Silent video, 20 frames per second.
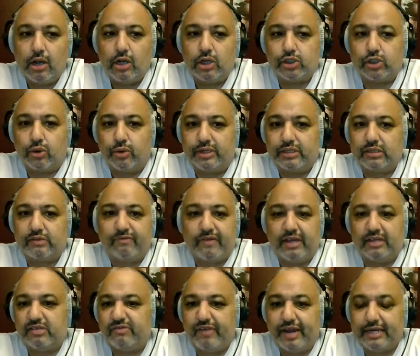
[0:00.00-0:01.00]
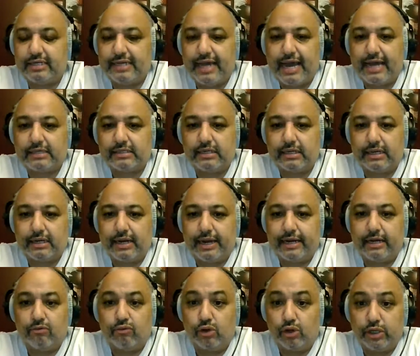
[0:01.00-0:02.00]
So it's fantastic, and
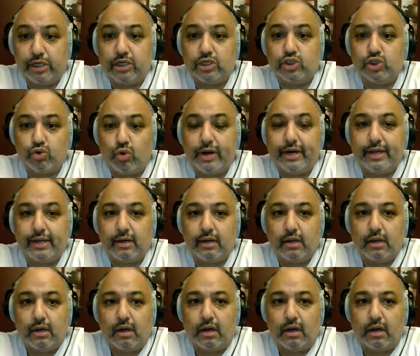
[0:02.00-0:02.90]
I really enjoyed it.